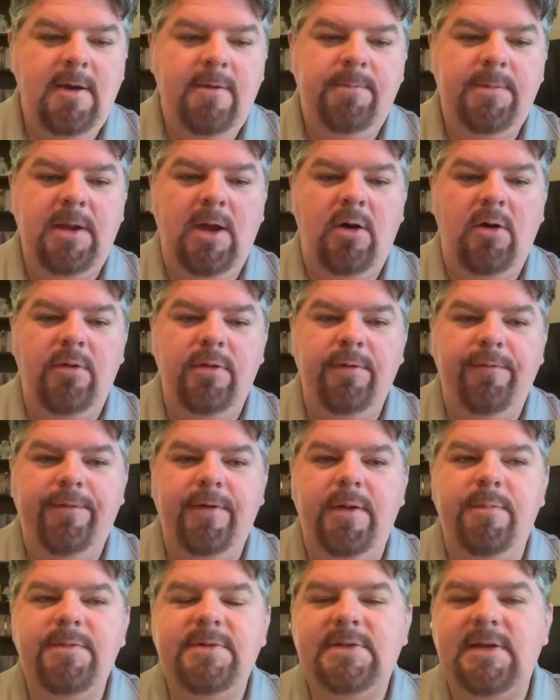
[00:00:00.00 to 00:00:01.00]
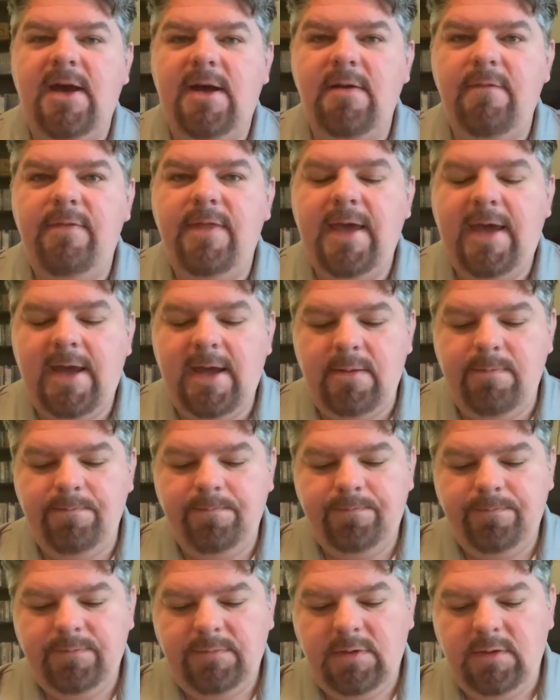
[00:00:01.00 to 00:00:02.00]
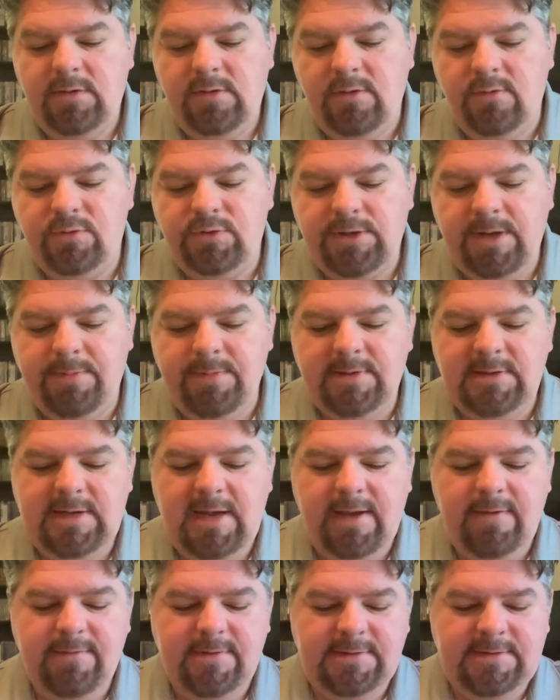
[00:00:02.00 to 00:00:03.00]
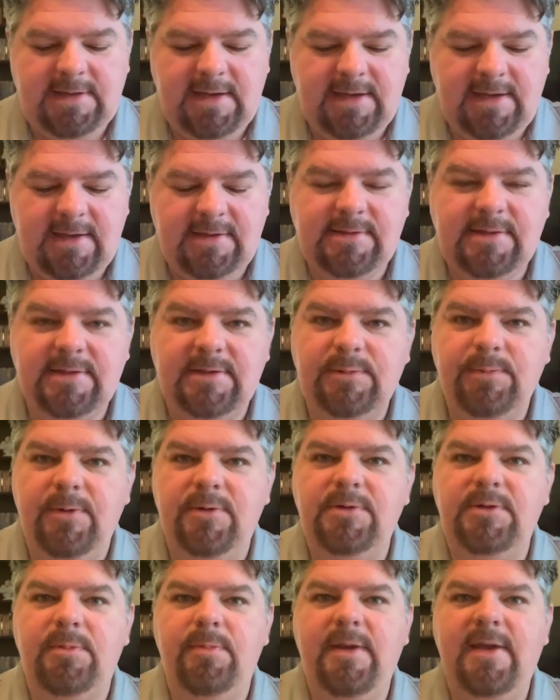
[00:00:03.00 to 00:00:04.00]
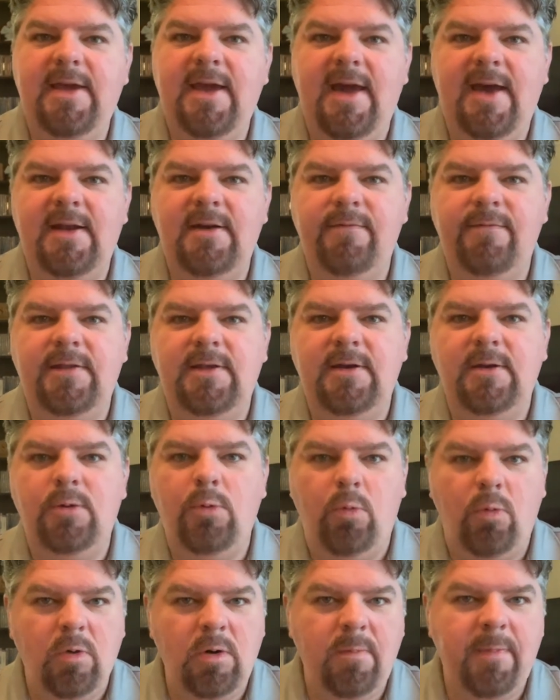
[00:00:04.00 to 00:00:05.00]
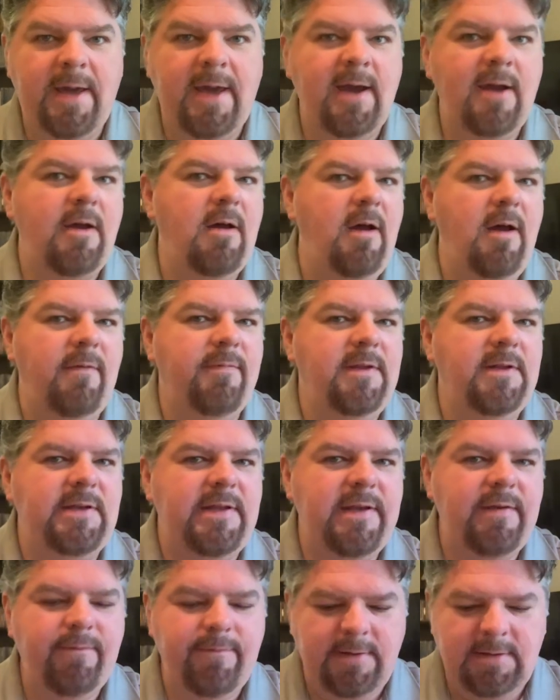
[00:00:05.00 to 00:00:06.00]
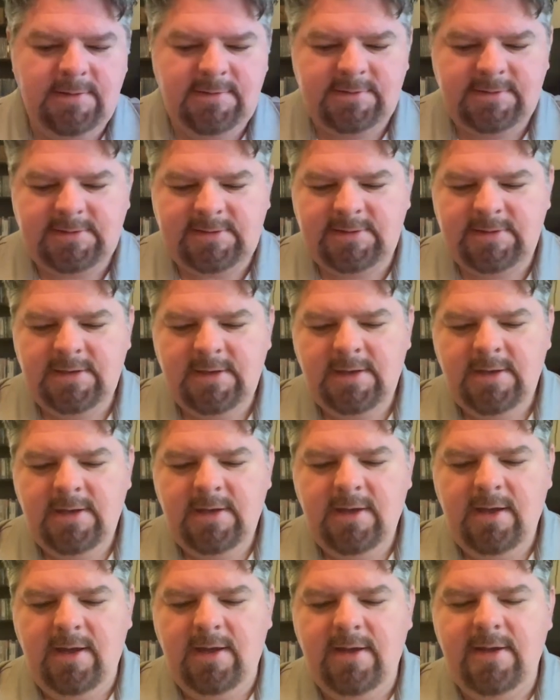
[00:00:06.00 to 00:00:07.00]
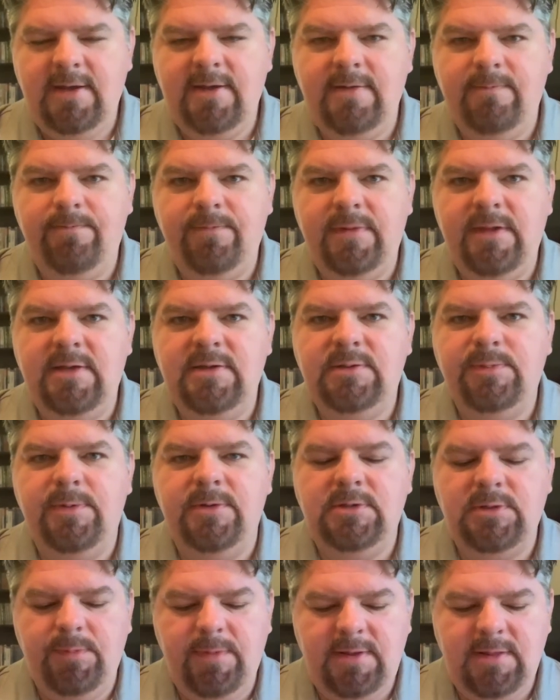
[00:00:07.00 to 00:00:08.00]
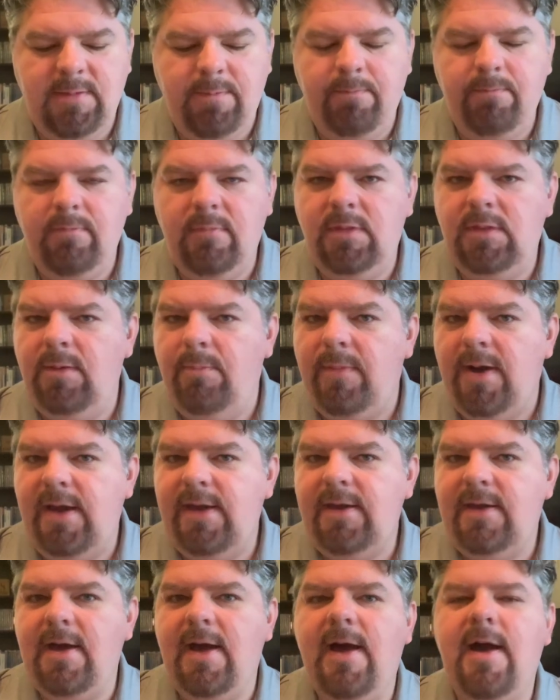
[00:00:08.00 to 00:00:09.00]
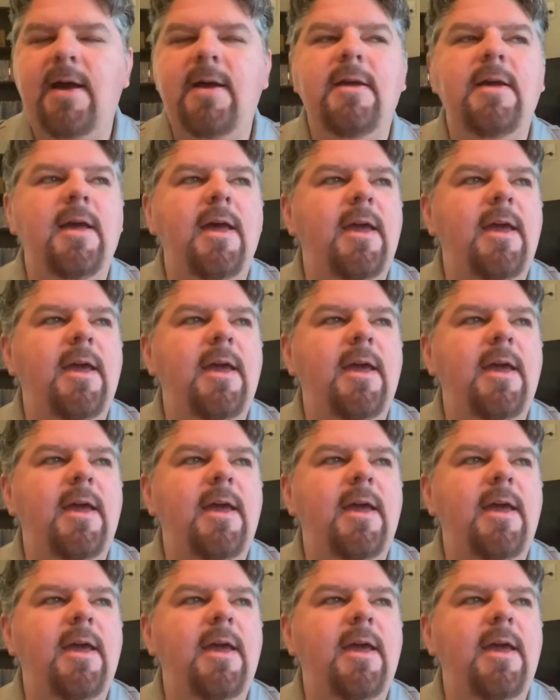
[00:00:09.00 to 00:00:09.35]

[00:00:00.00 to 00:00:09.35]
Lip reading: Now, on the flip side of that, you know, Jamin Davis, I guess, is supposed to be kind of the quarterback of the defense. He's supposed to be the mic guy.